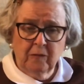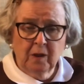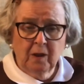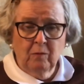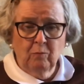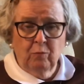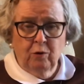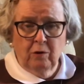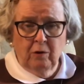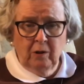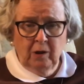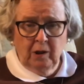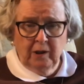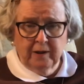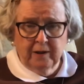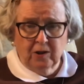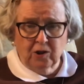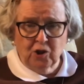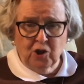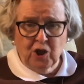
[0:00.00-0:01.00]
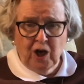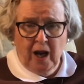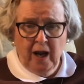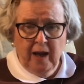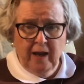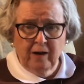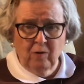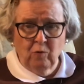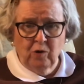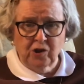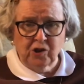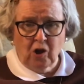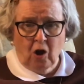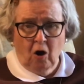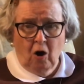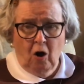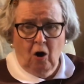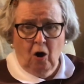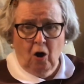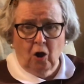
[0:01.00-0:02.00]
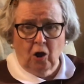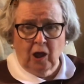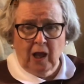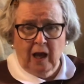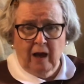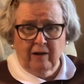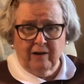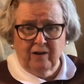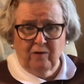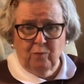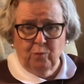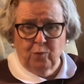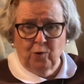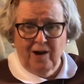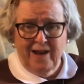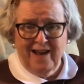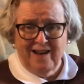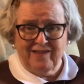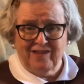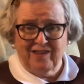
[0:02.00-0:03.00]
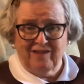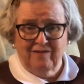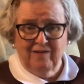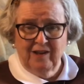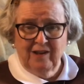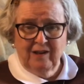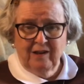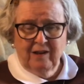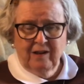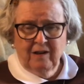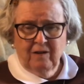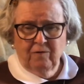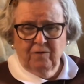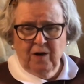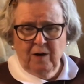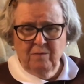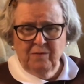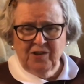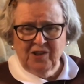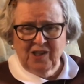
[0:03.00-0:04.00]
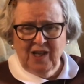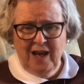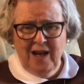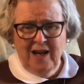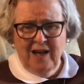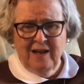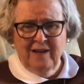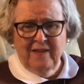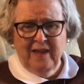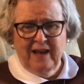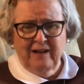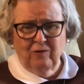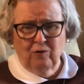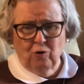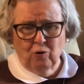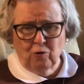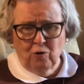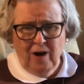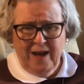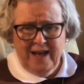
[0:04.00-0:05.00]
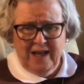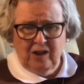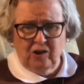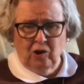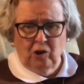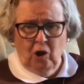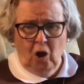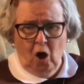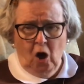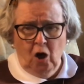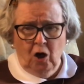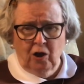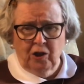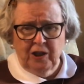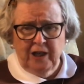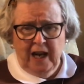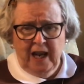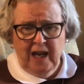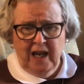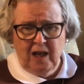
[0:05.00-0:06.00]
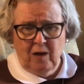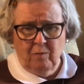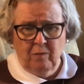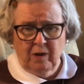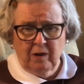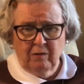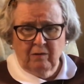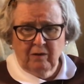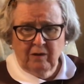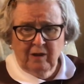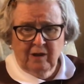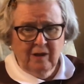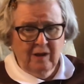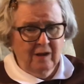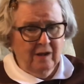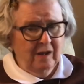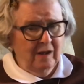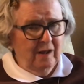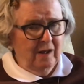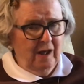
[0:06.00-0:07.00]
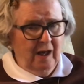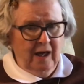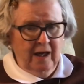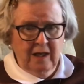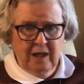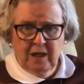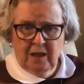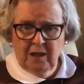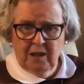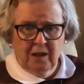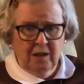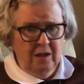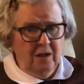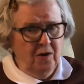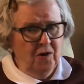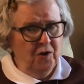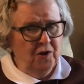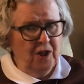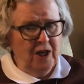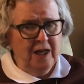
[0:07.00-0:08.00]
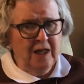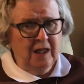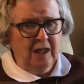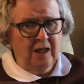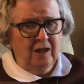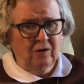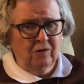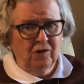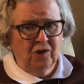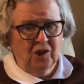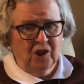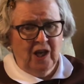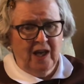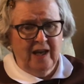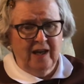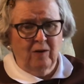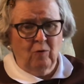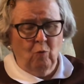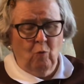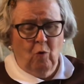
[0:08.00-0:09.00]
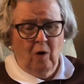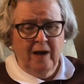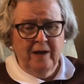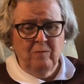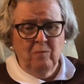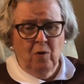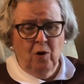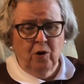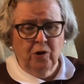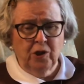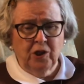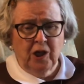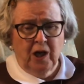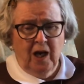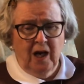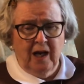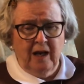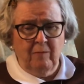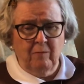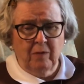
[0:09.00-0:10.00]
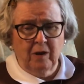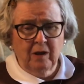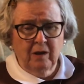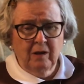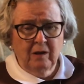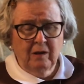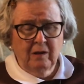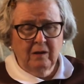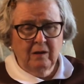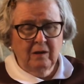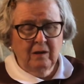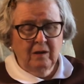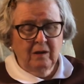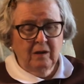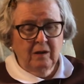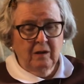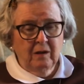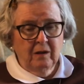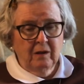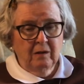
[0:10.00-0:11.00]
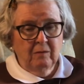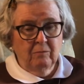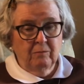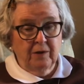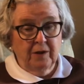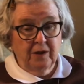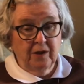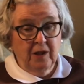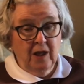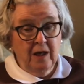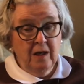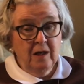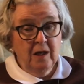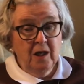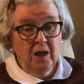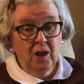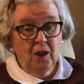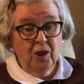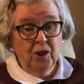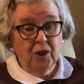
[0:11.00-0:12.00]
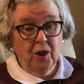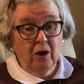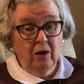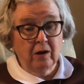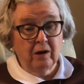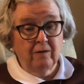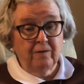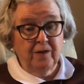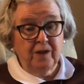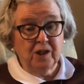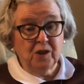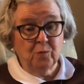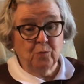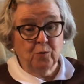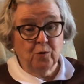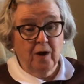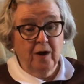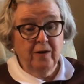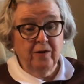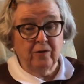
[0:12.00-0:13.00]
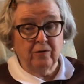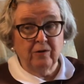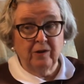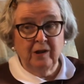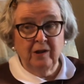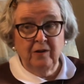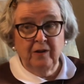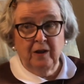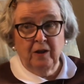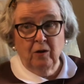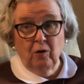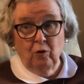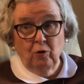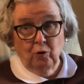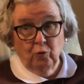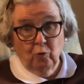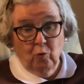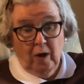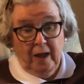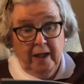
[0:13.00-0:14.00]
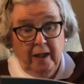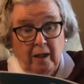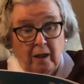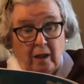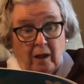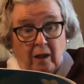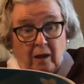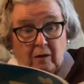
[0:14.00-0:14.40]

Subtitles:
Poor little Chang was all out of breath from saying that great long name, and he didn't think he could say it one more time. But then he thought of his brother in the old well.